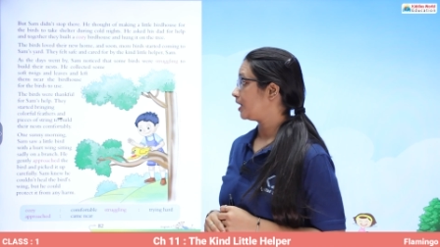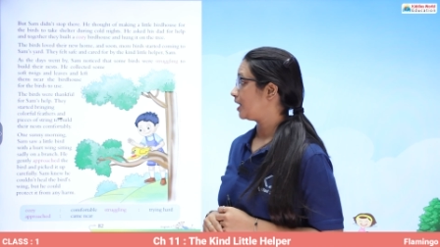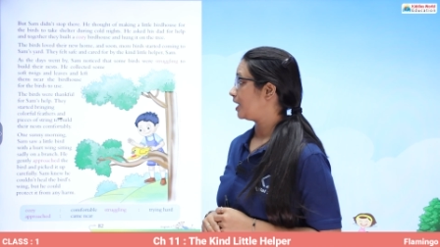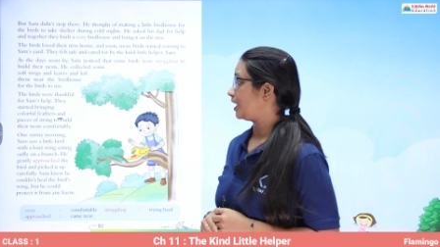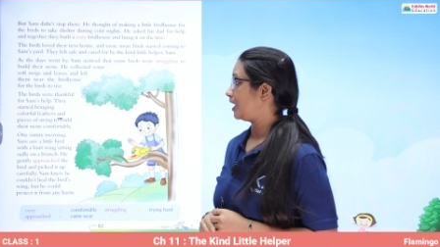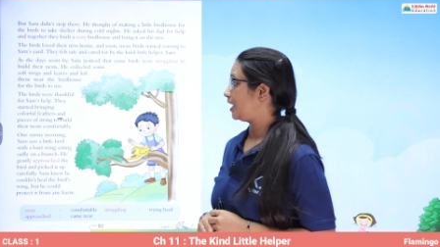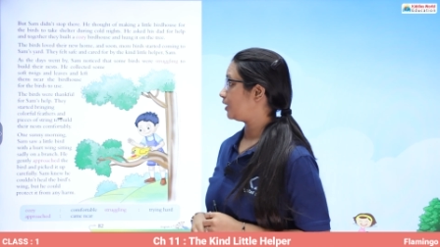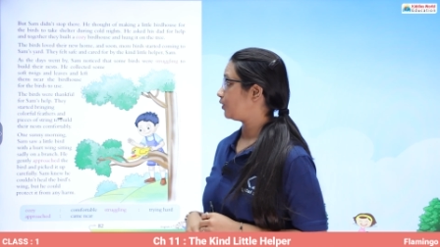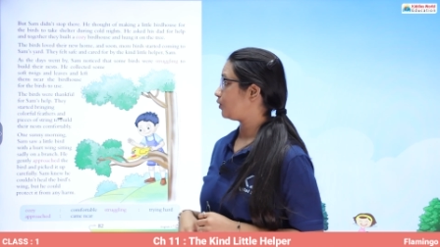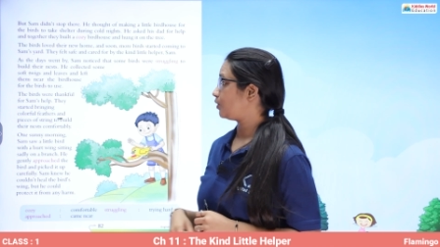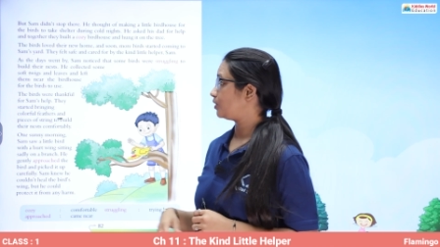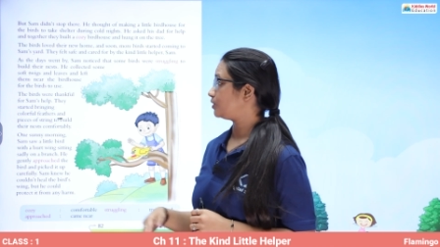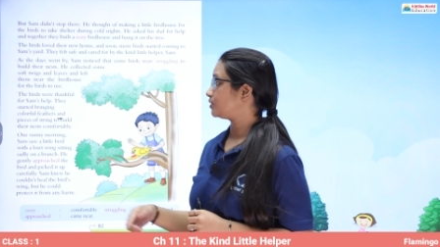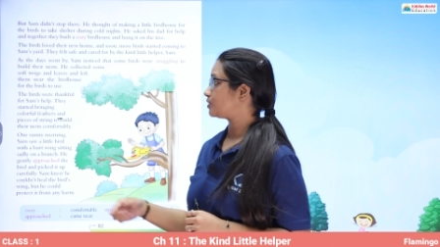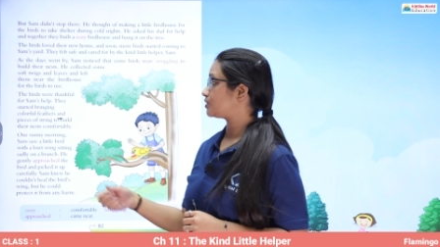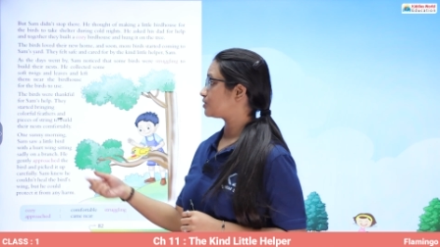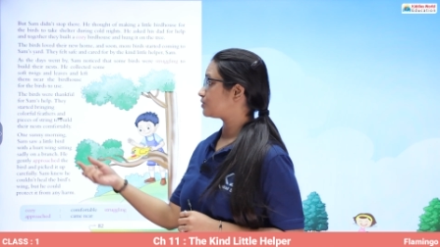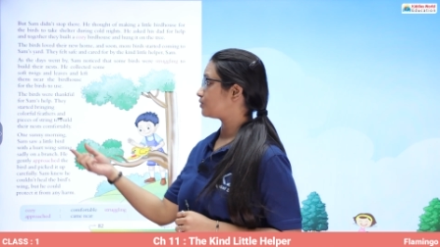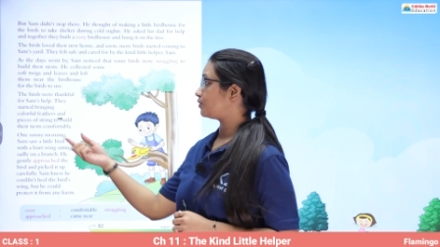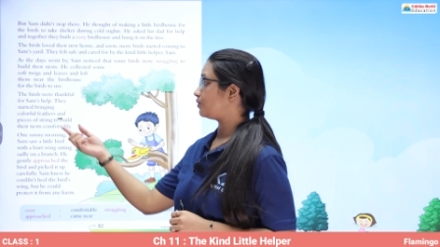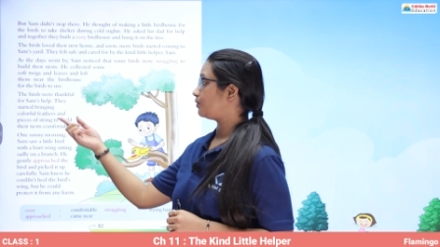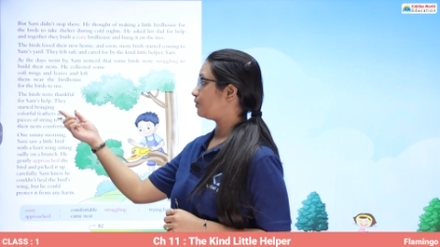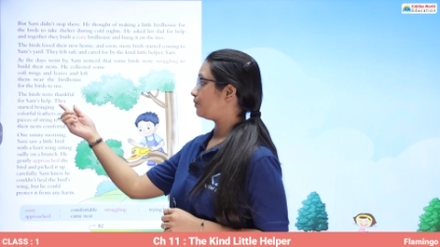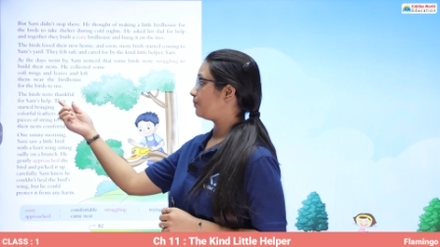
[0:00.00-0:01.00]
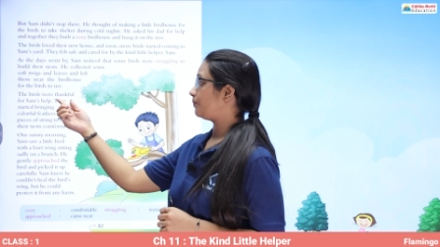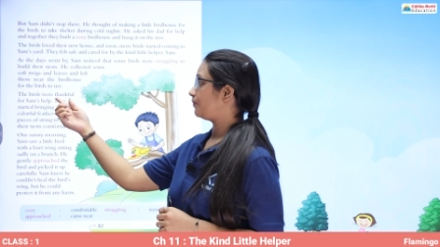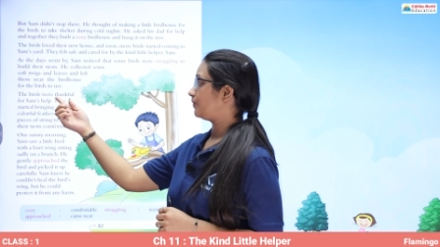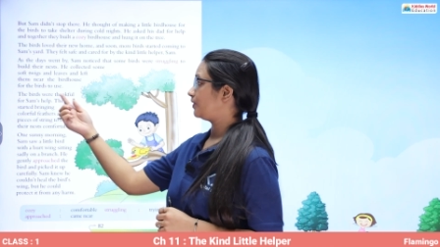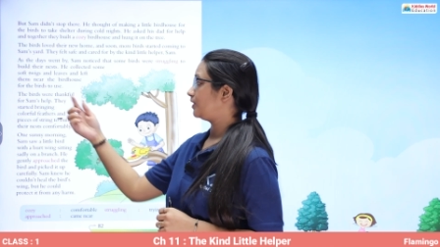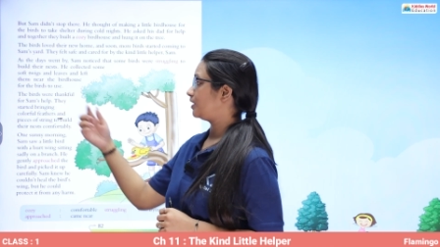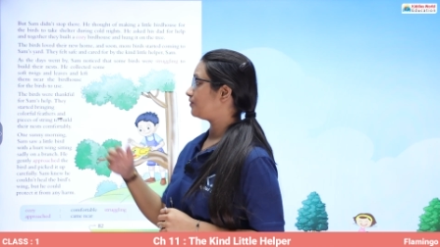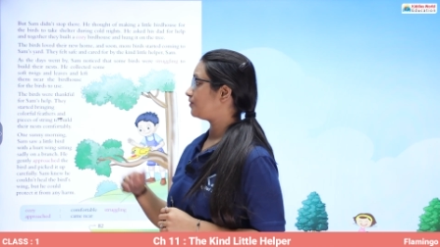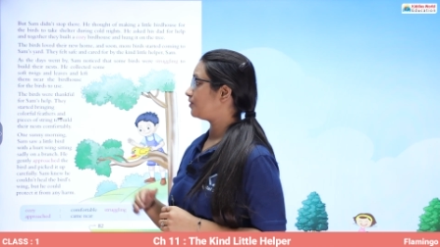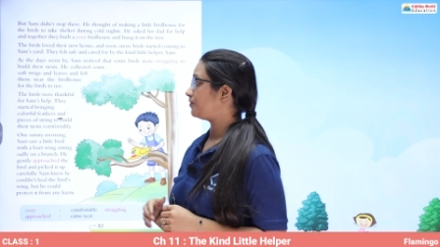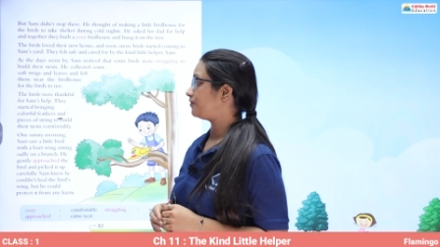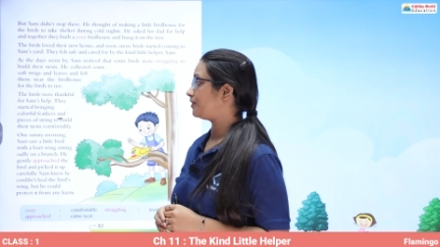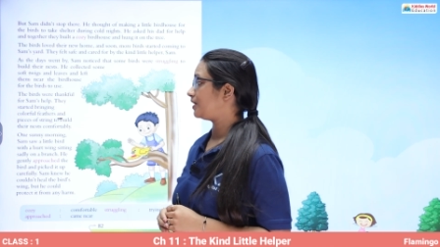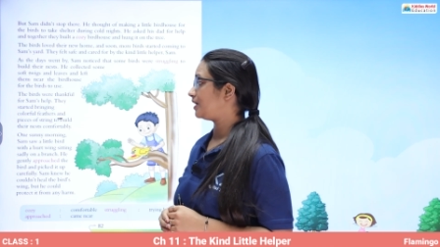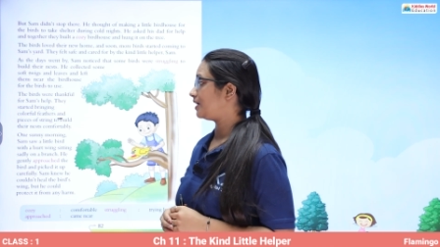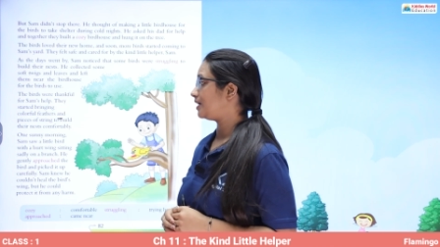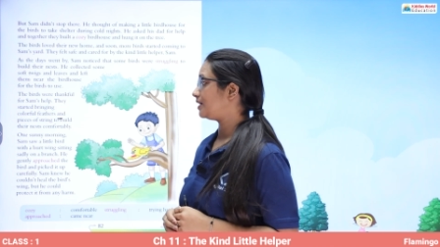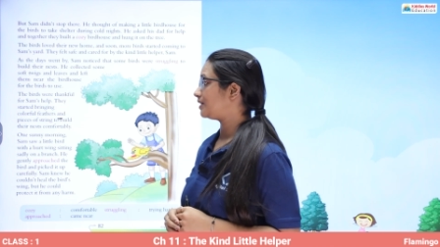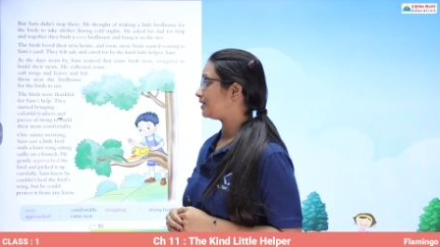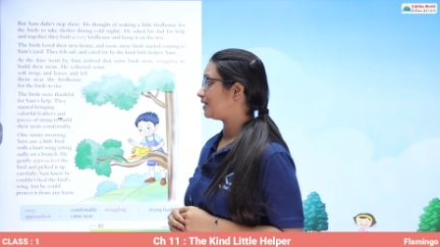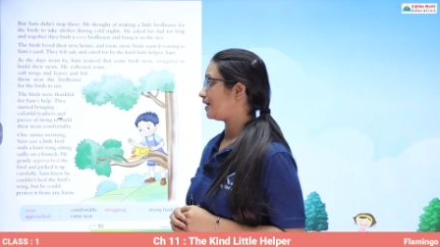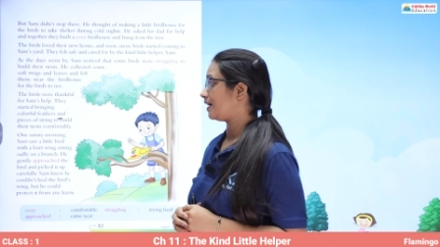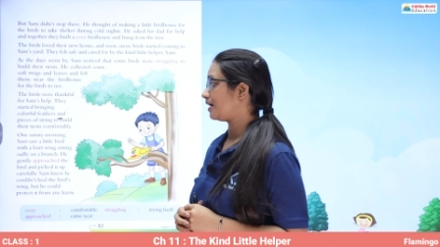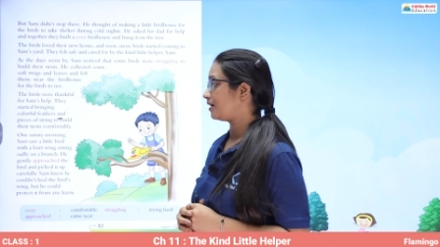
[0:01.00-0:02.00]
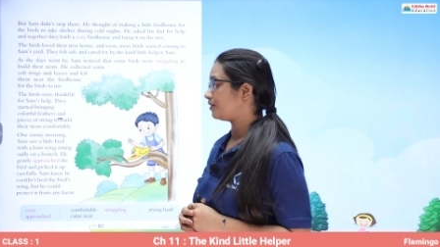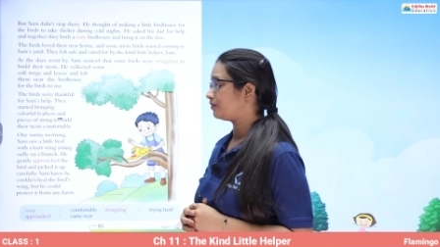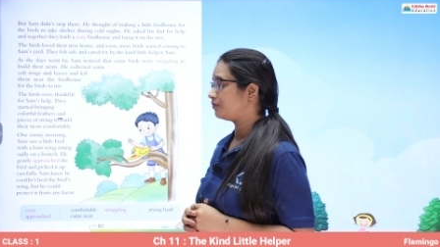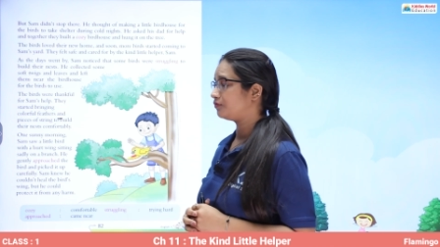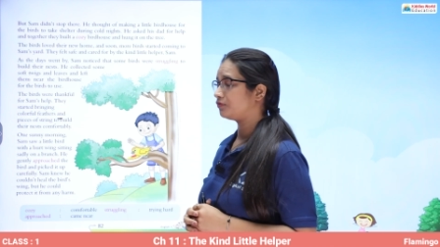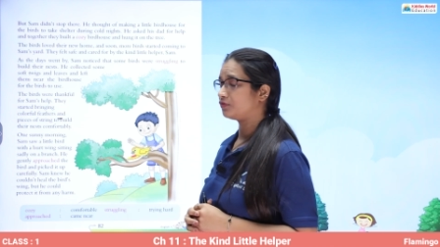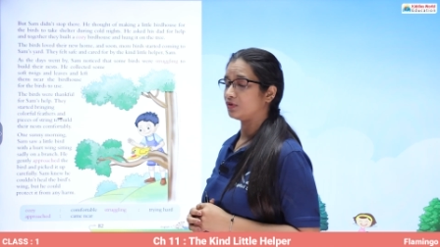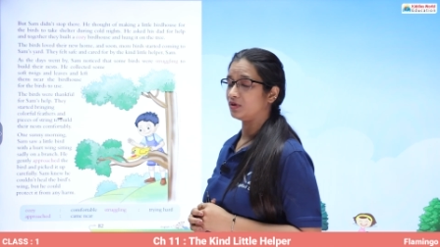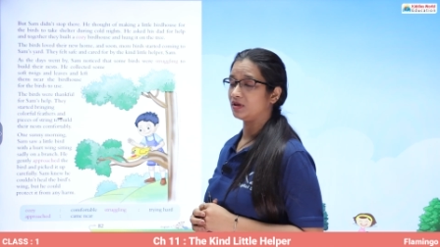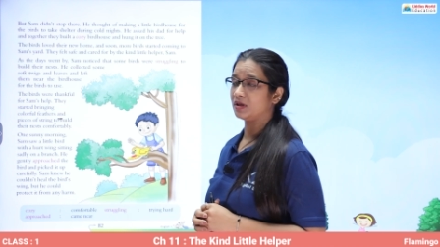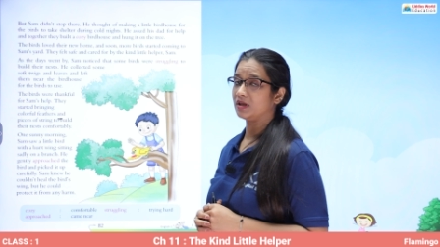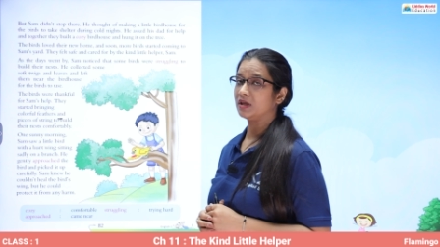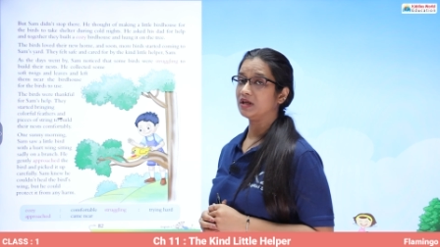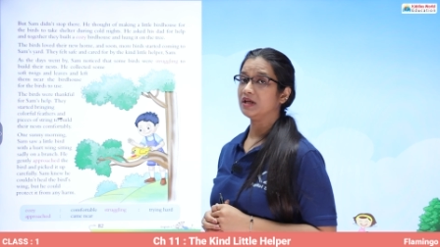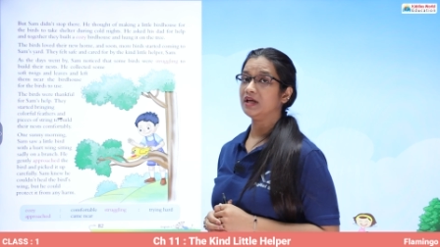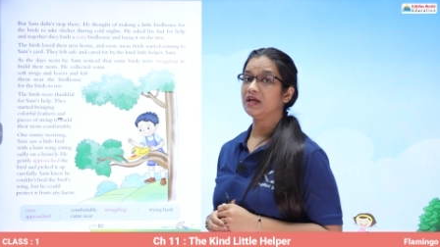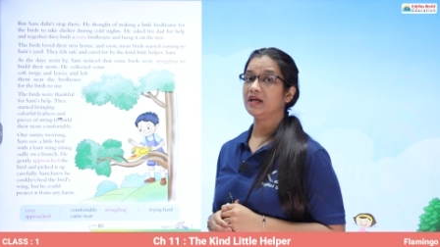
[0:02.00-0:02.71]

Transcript: and also they were very thankful.